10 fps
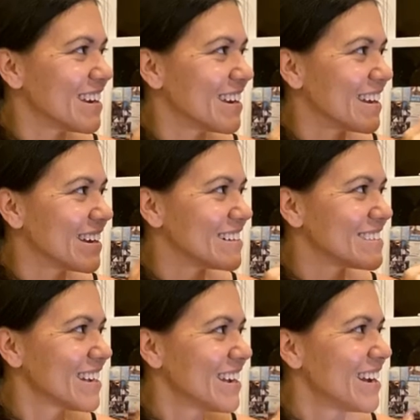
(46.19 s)
goodnight.
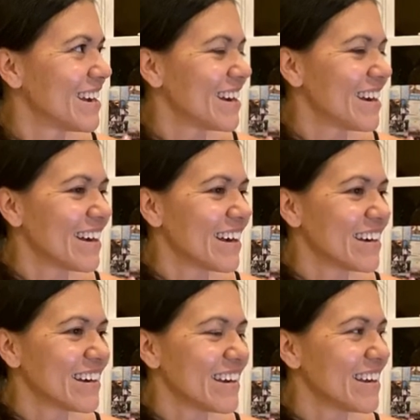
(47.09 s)

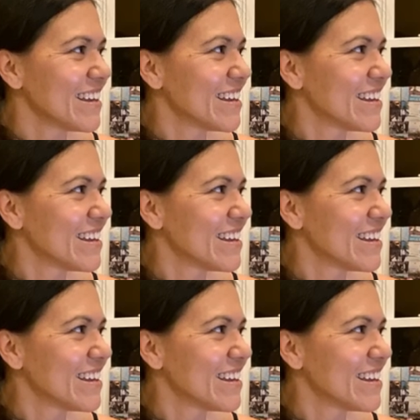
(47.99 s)
Hi.